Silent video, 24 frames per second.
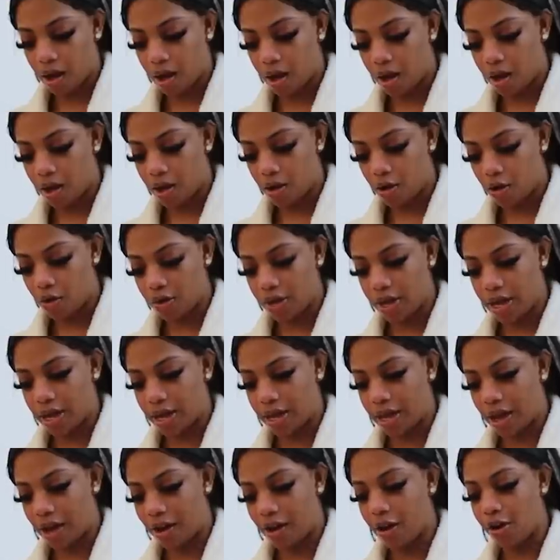Oh yeah,
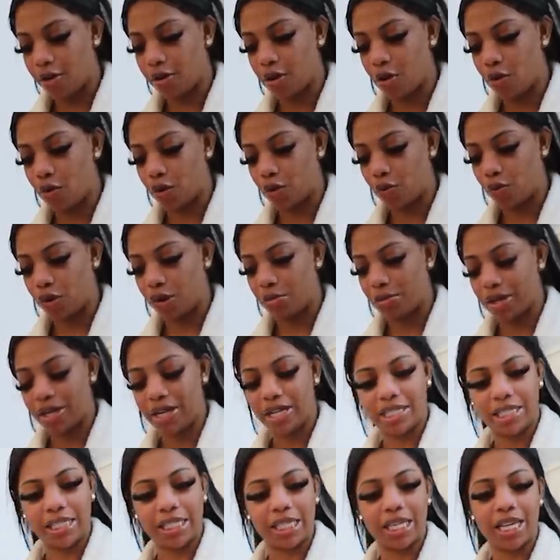y'all, I only ordered one
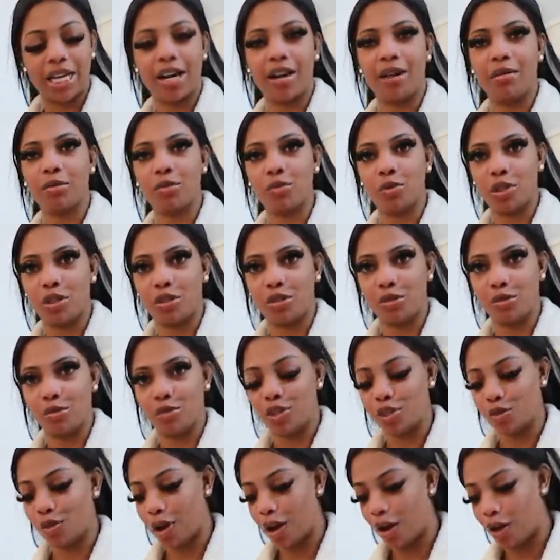because this comes with two,
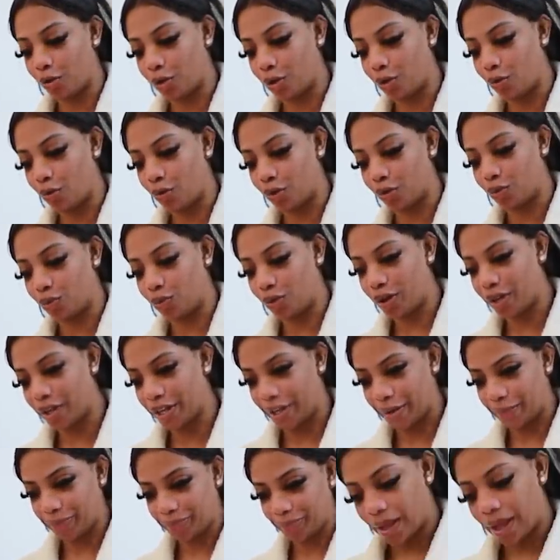so I only ordered
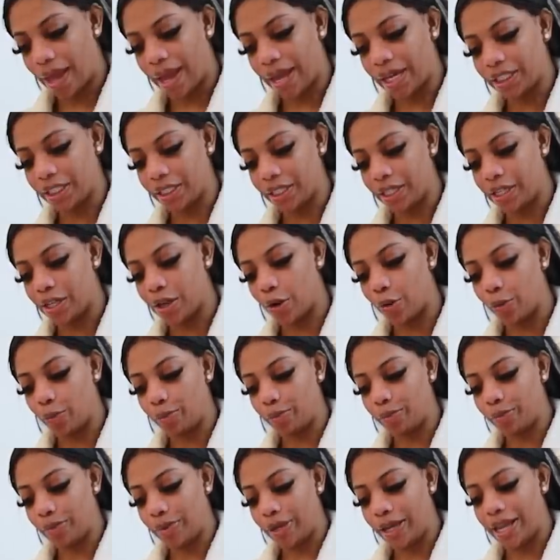one. Actually, nope,
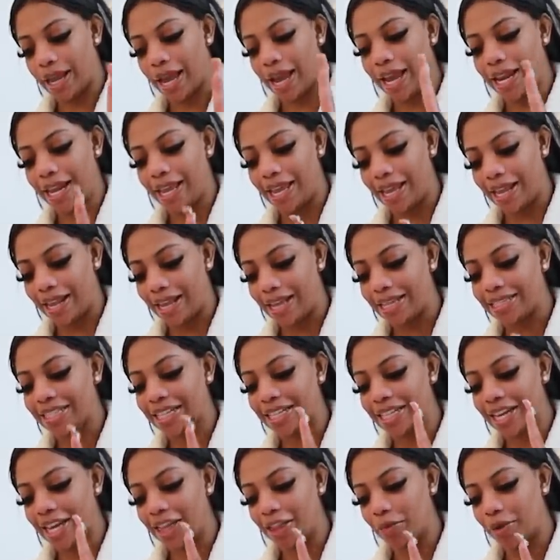it ain't it. It's
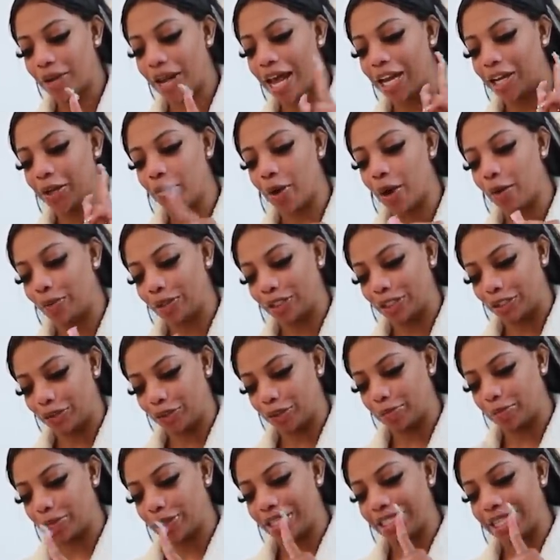another one. I knew I wasn't
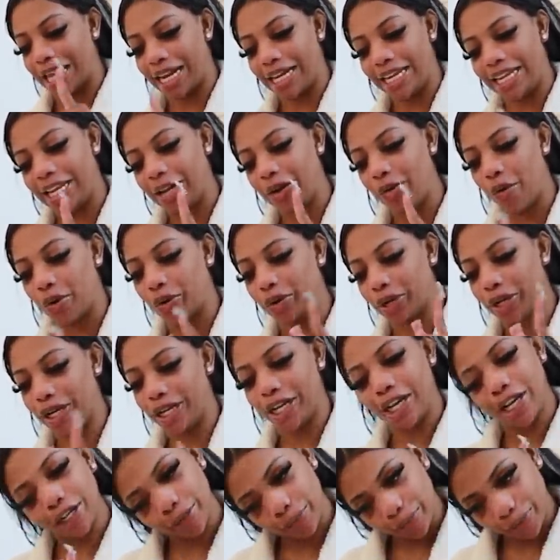tripping because I did order
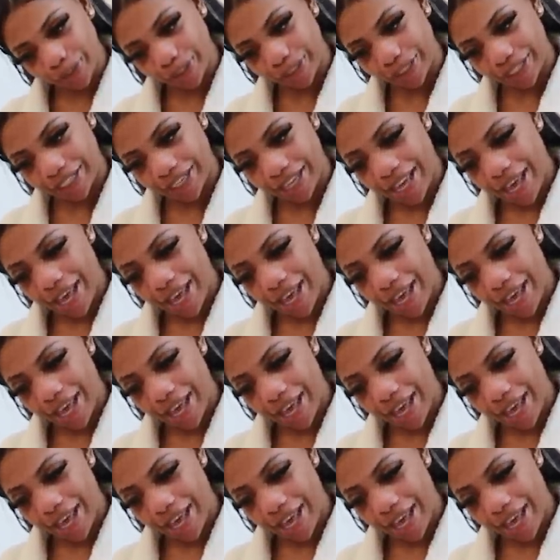another one,